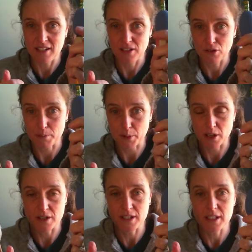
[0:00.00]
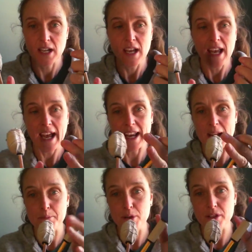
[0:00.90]
grippers, and I
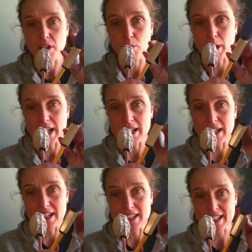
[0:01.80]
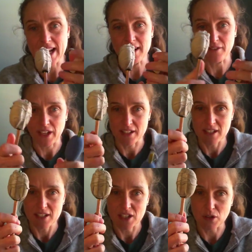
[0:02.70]
put the weight inside of it.
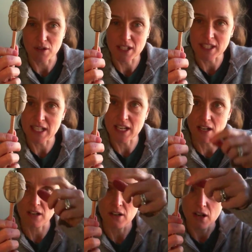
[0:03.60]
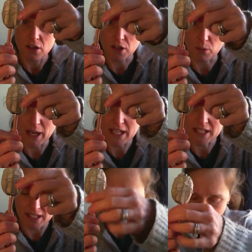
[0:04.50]
So you can see here, the weight is
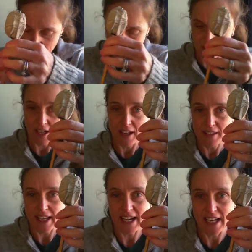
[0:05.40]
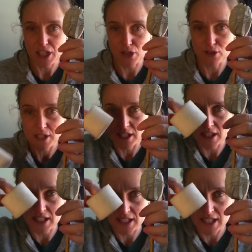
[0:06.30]
inside of it. Then I use
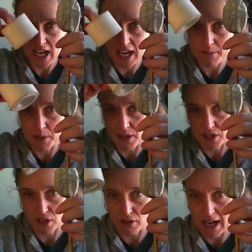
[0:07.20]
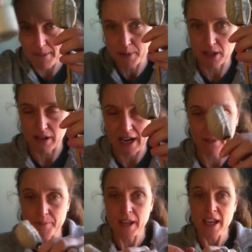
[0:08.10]
this tape to wrap it
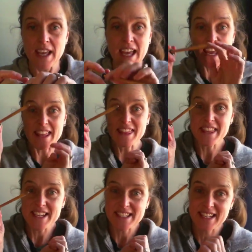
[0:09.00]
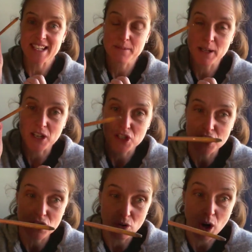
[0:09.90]
around. And this has been
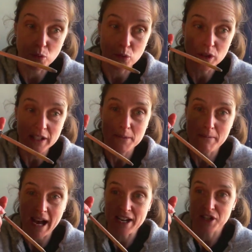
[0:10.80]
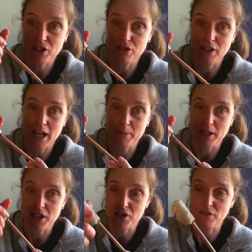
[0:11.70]
a really magical
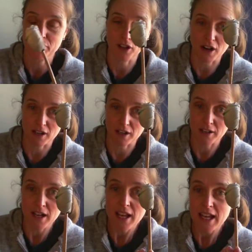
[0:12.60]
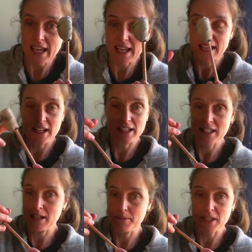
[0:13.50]
combination for Carter.
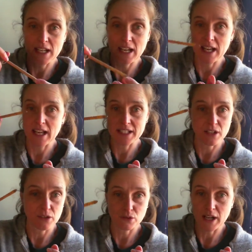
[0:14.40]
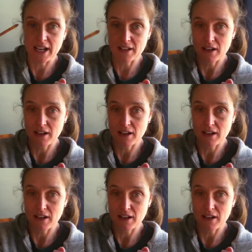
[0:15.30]
It's a great,